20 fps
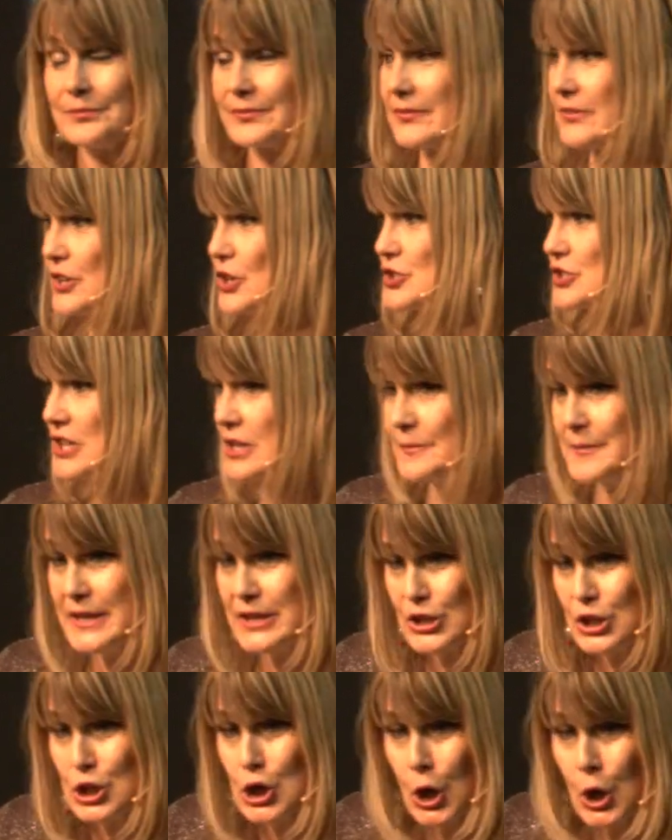There's going to be the
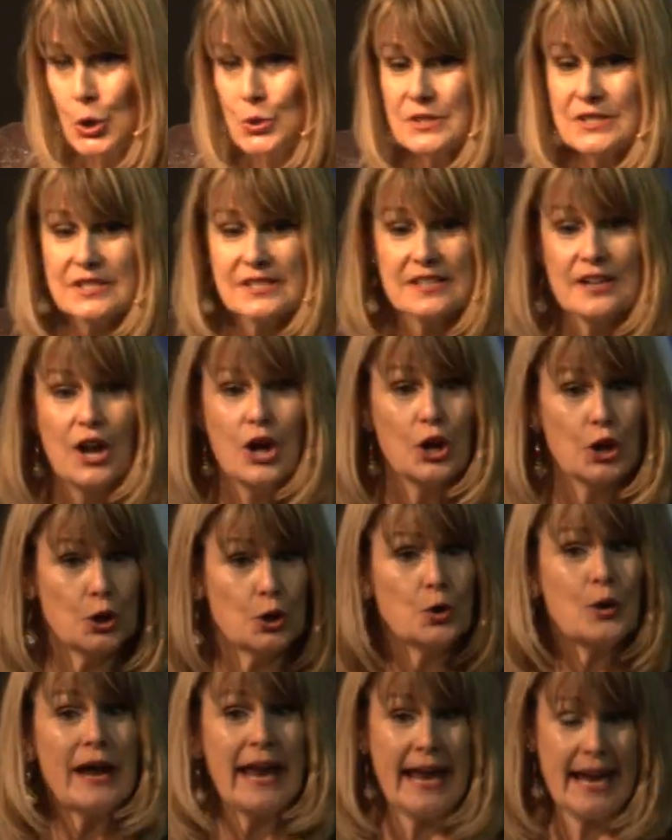goats
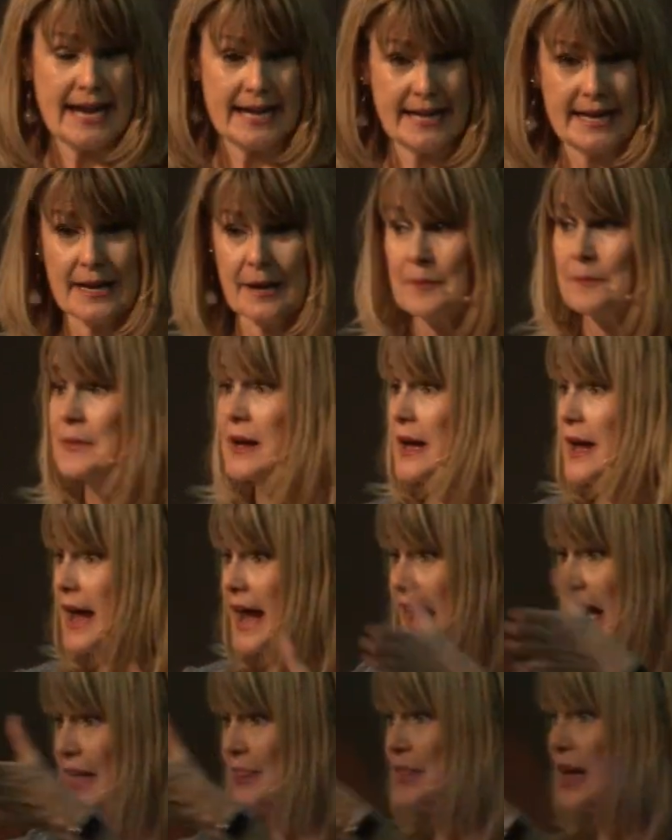who hate him.
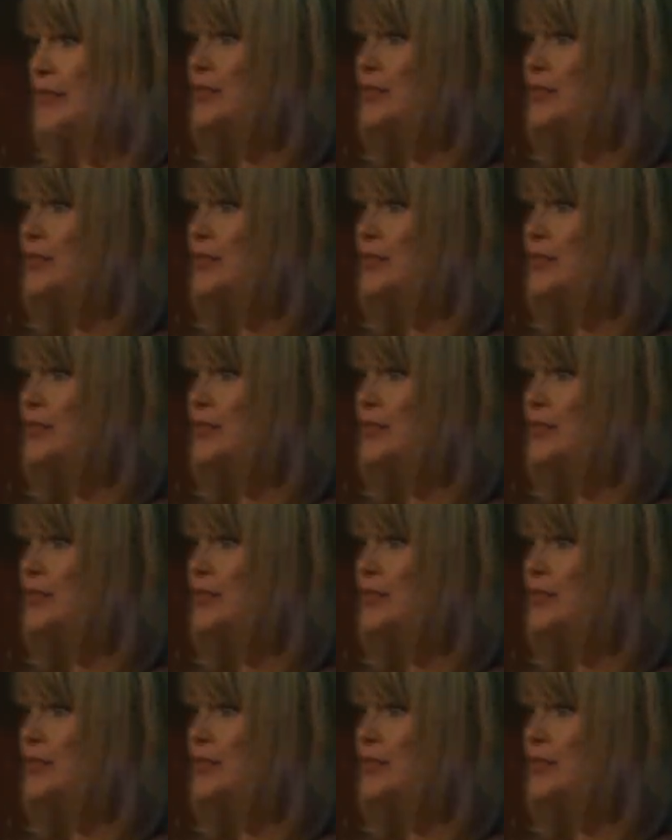And then